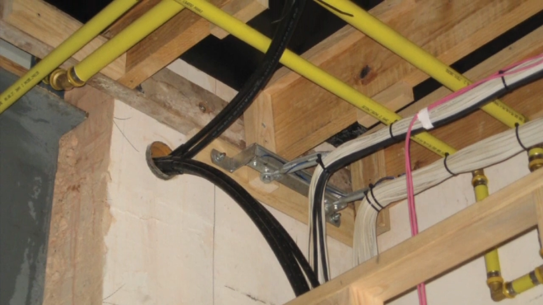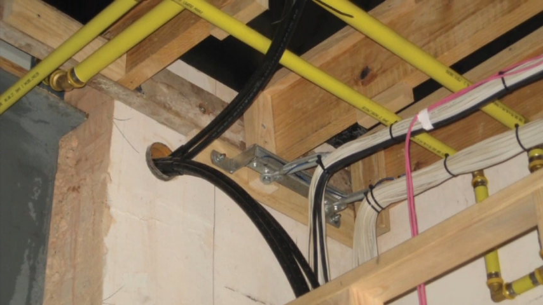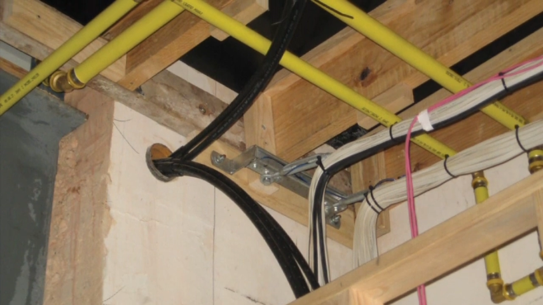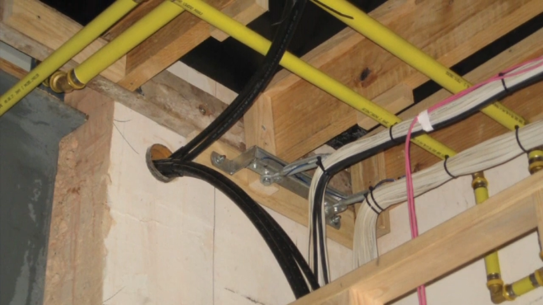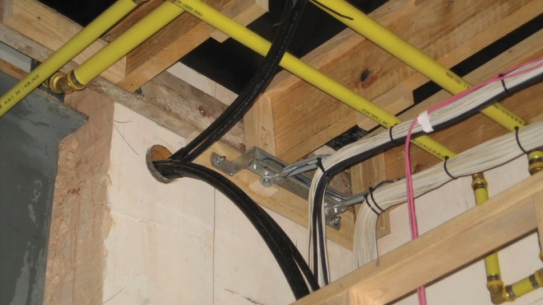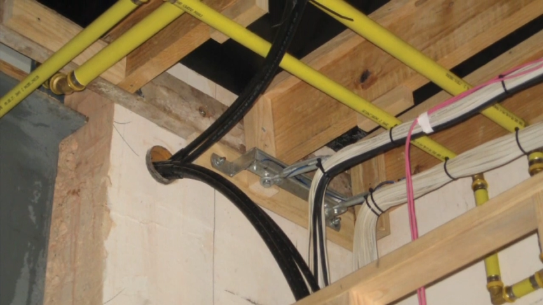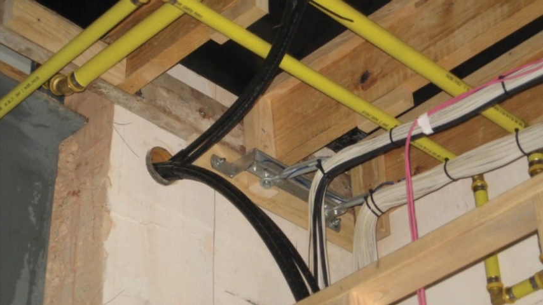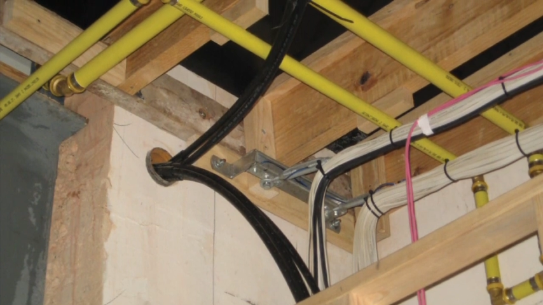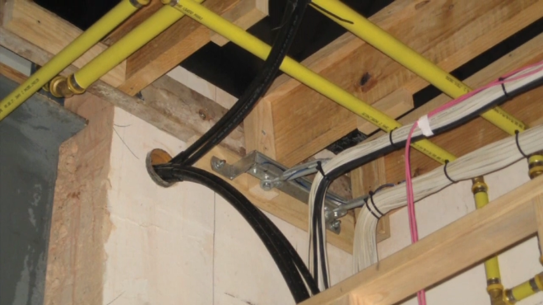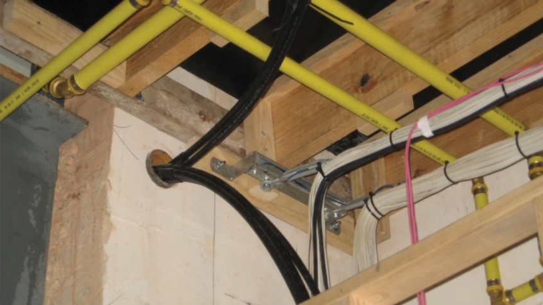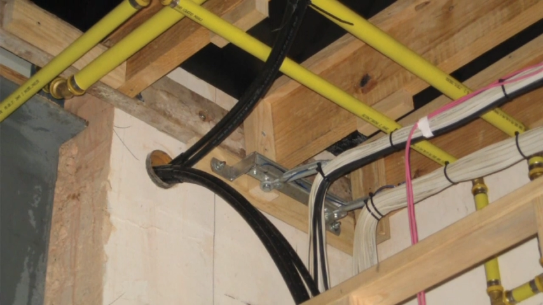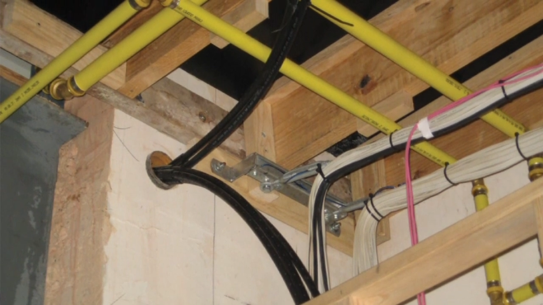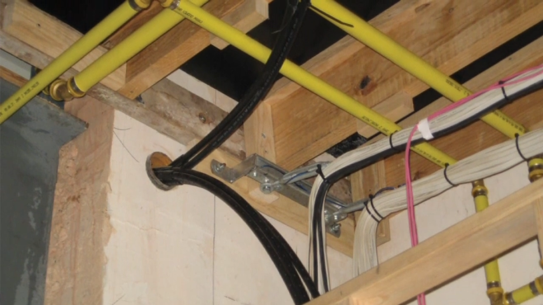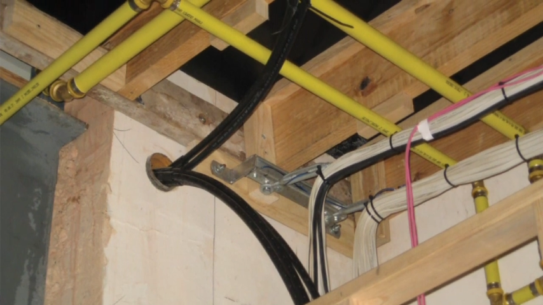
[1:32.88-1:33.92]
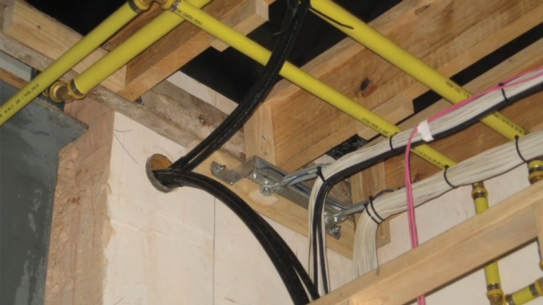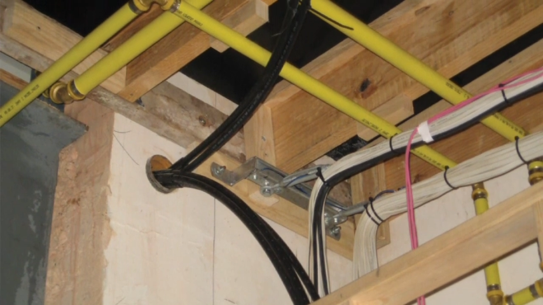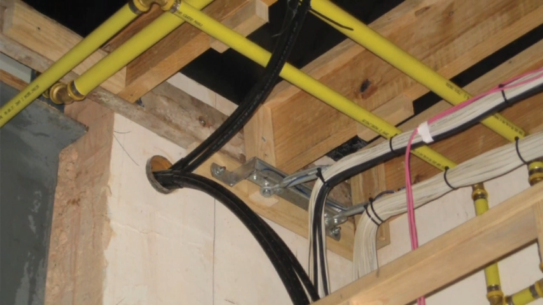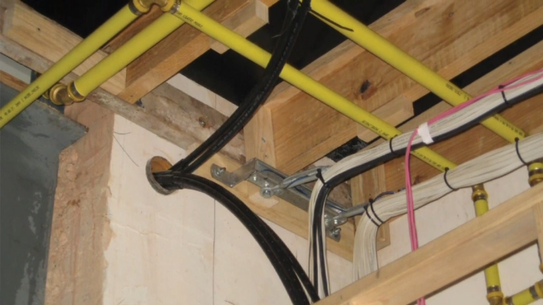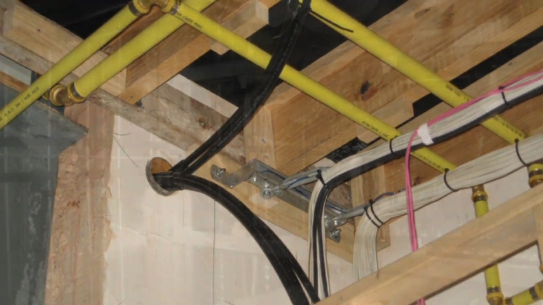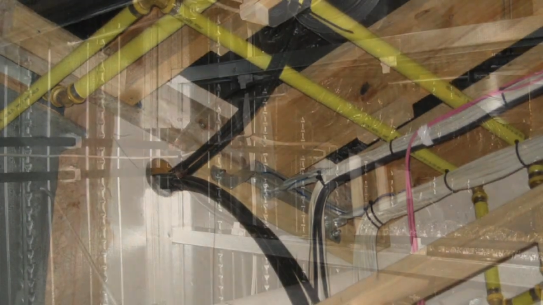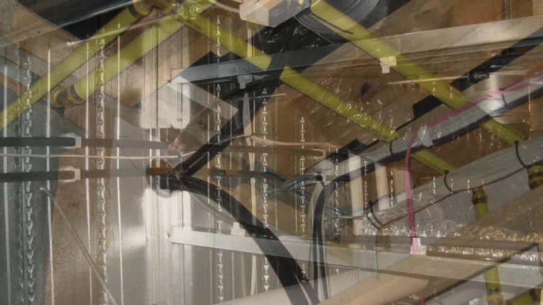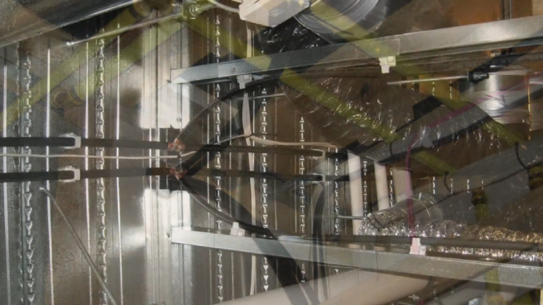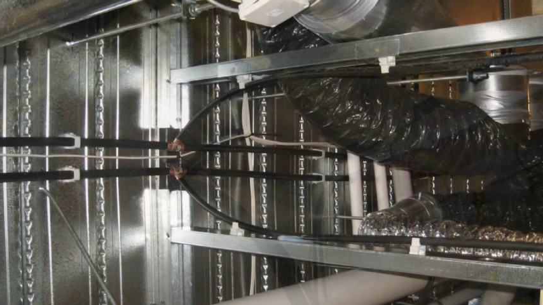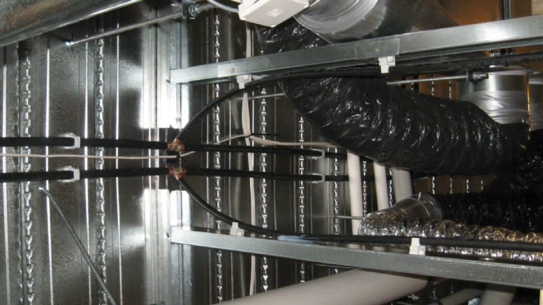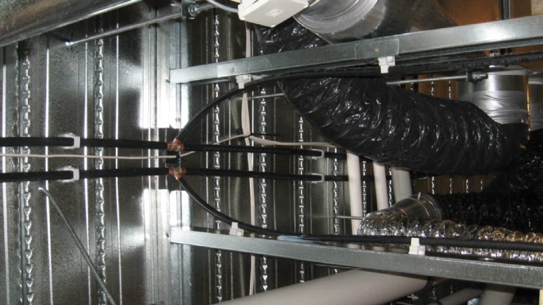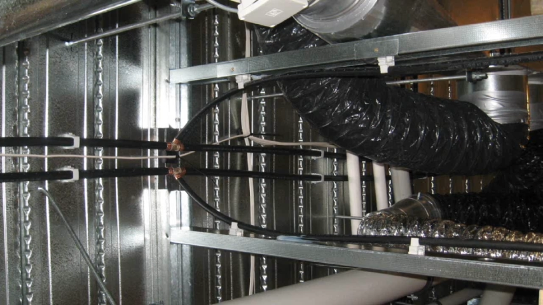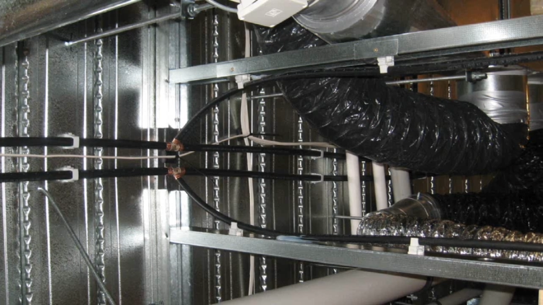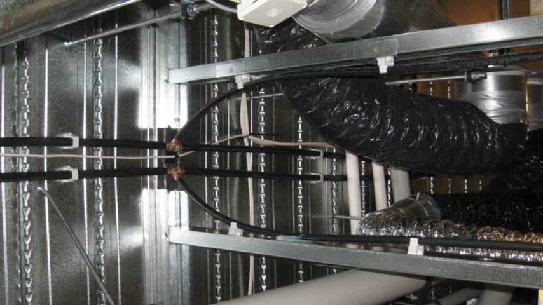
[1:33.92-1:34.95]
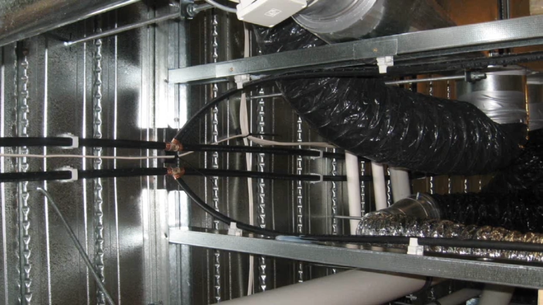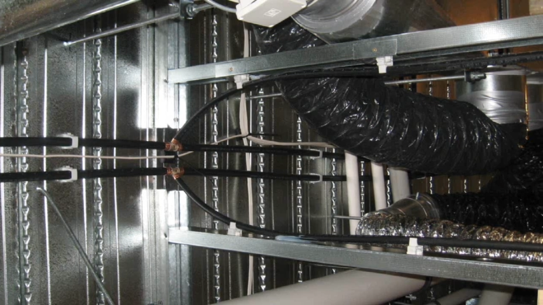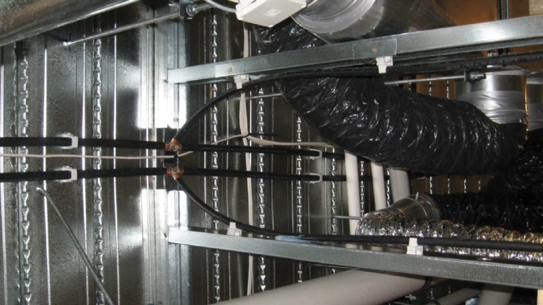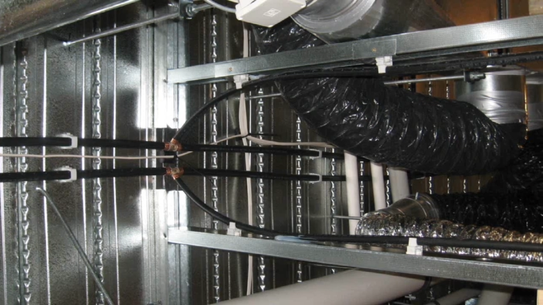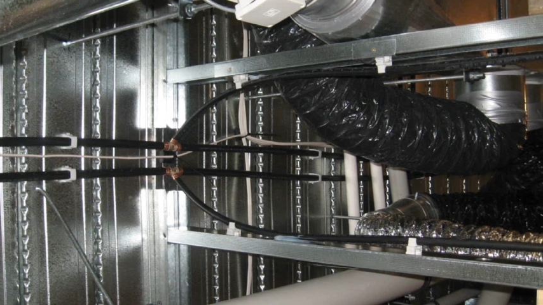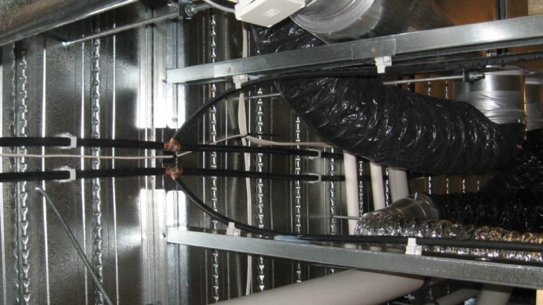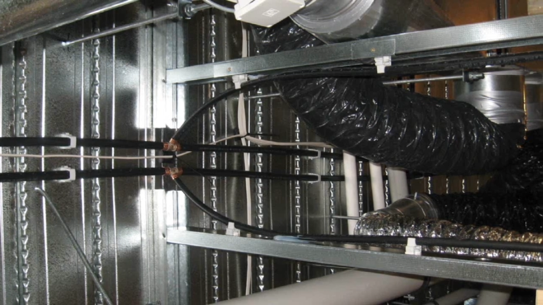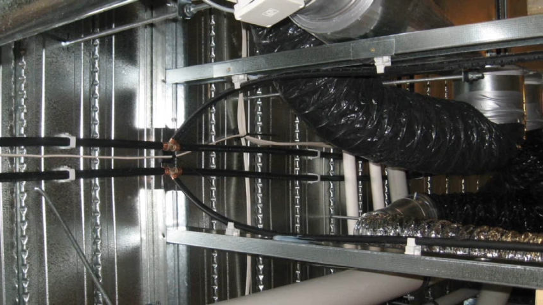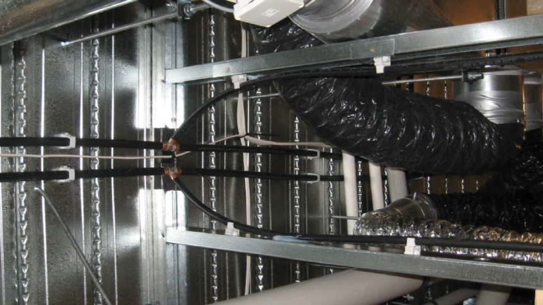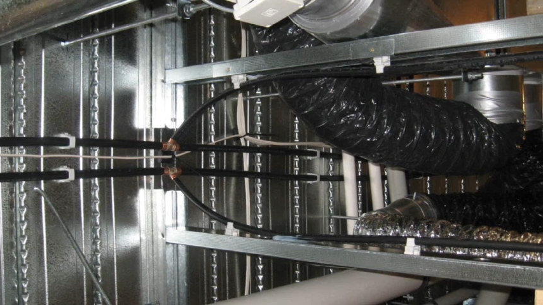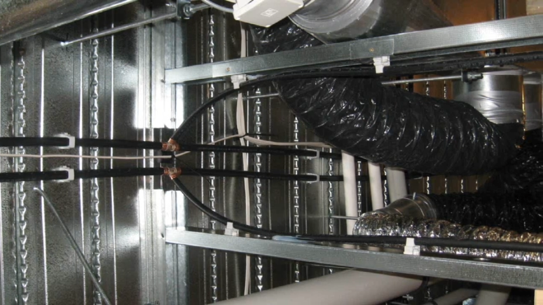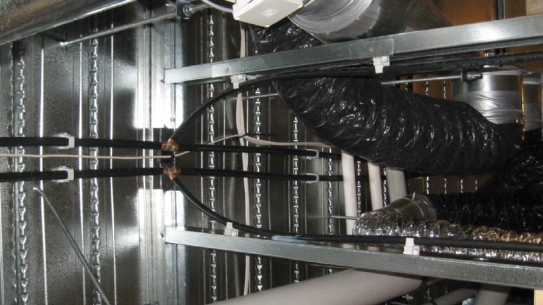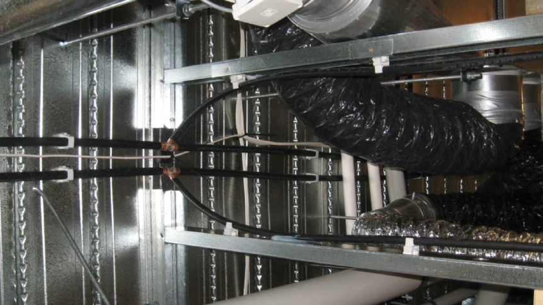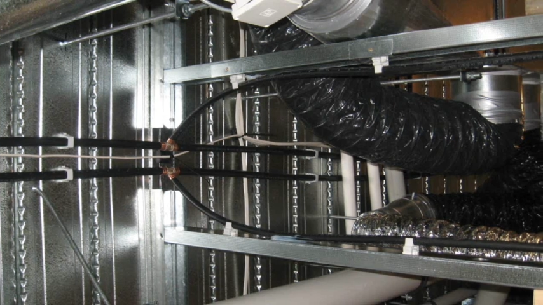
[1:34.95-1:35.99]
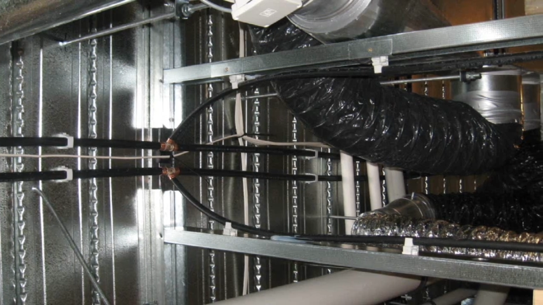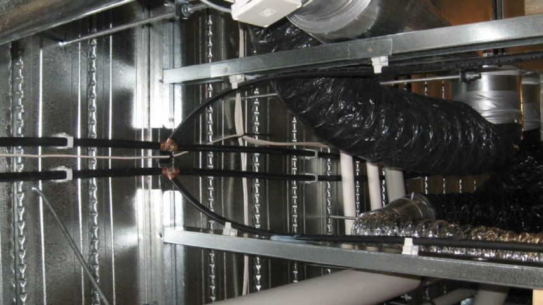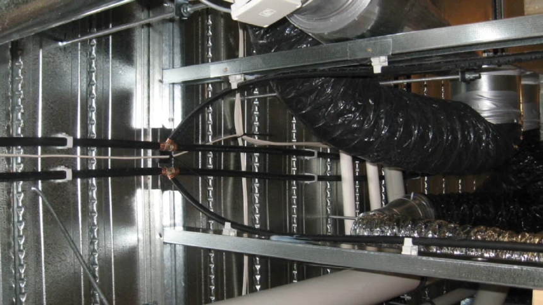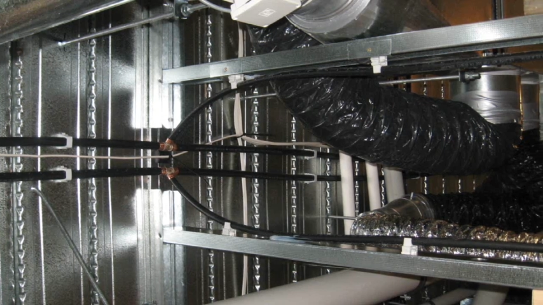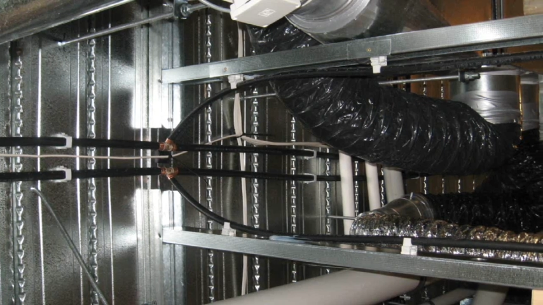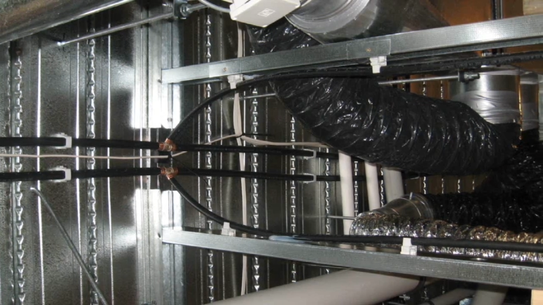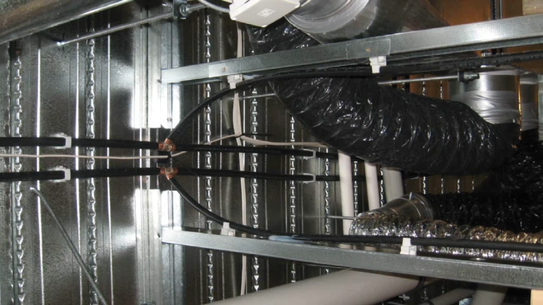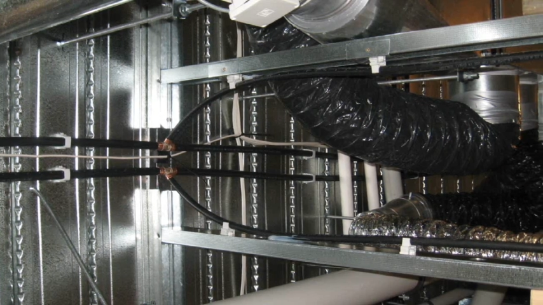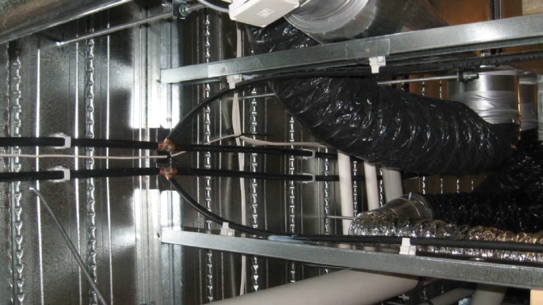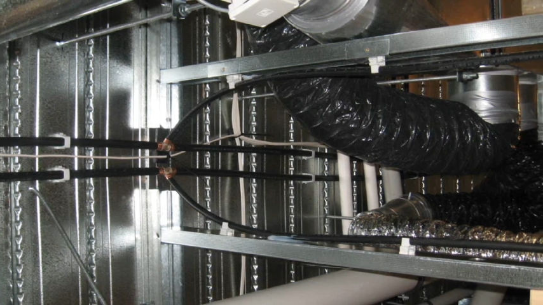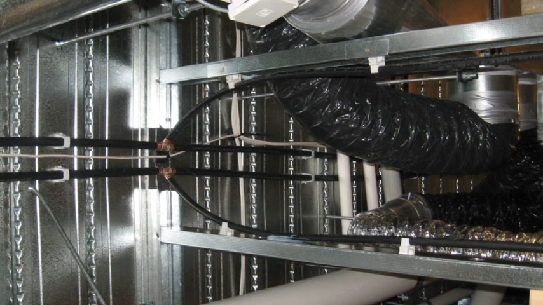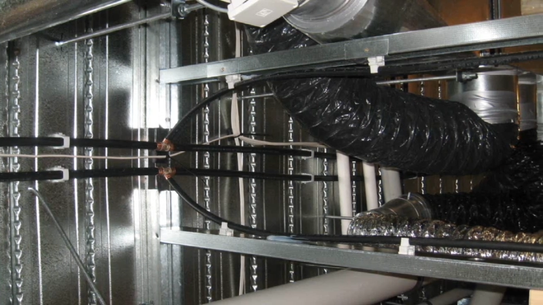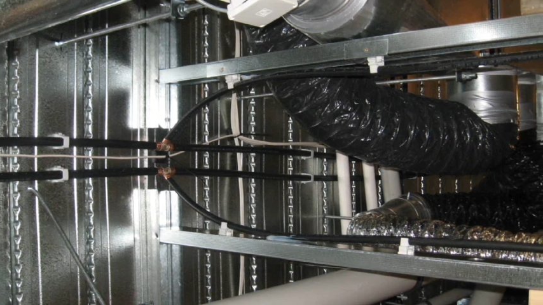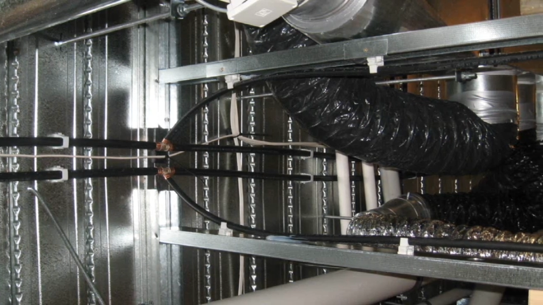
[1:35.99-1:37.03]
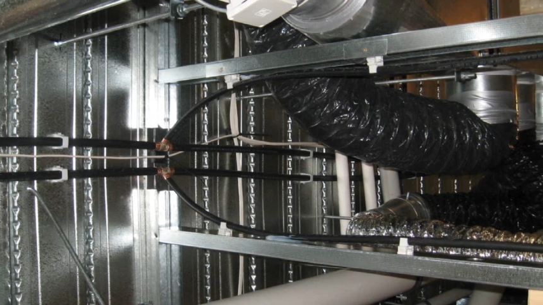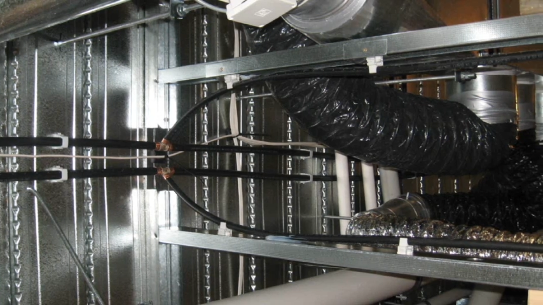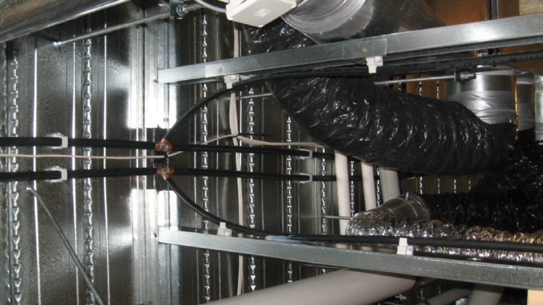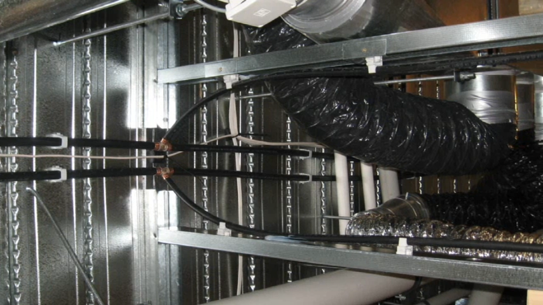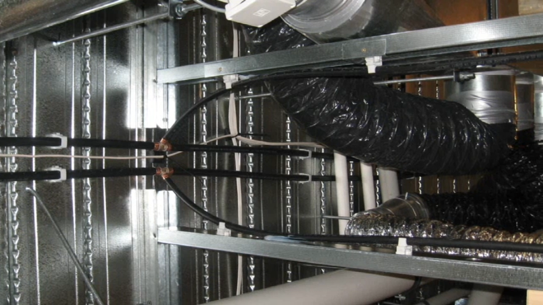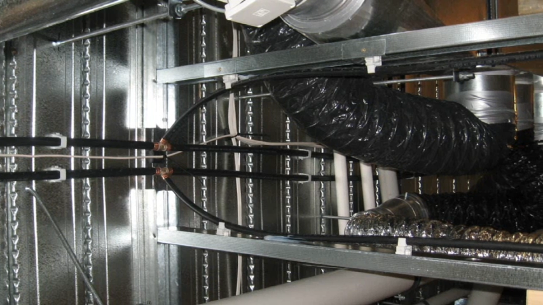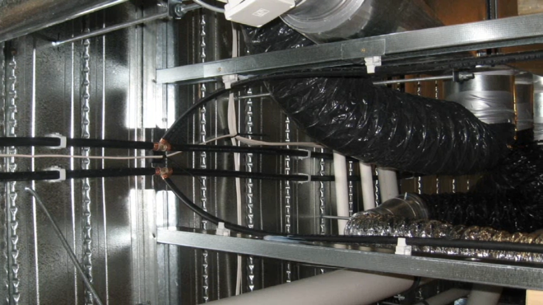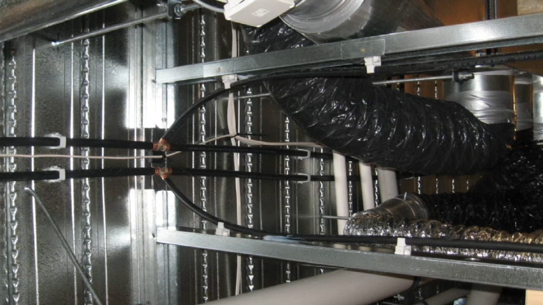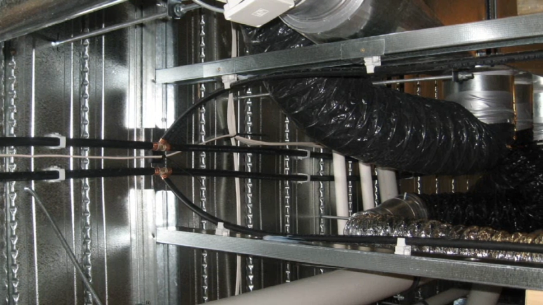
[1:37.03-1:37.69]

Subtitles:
No face is visible, so there are no lips to read.